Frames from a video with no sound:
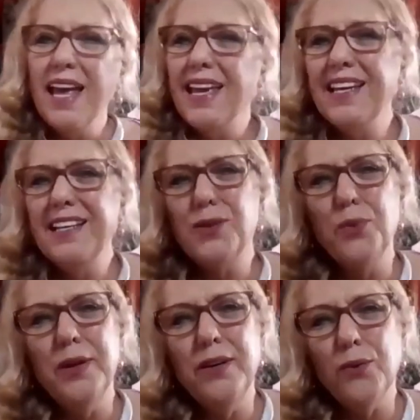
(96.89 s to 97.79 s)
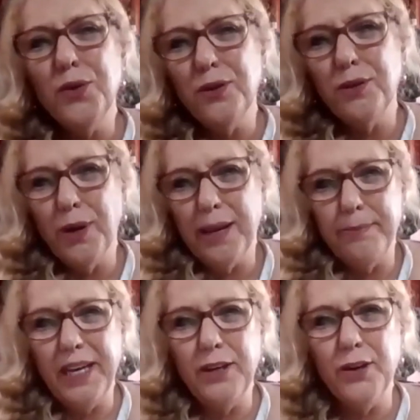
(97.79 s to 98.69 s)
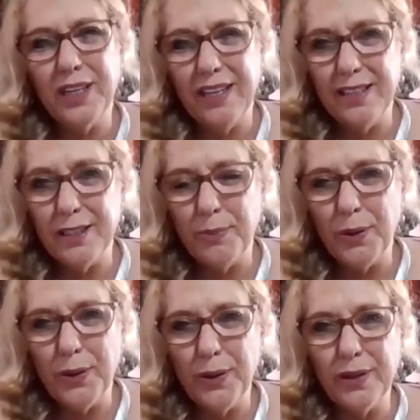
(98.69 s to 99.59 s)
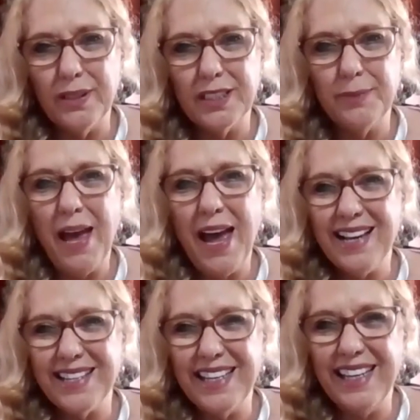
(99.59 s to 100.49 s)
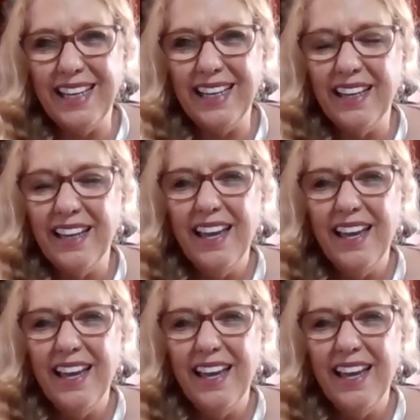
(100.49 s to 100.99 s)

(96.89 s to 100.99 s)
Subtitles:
is Ruth Bader Ginsburg's passing.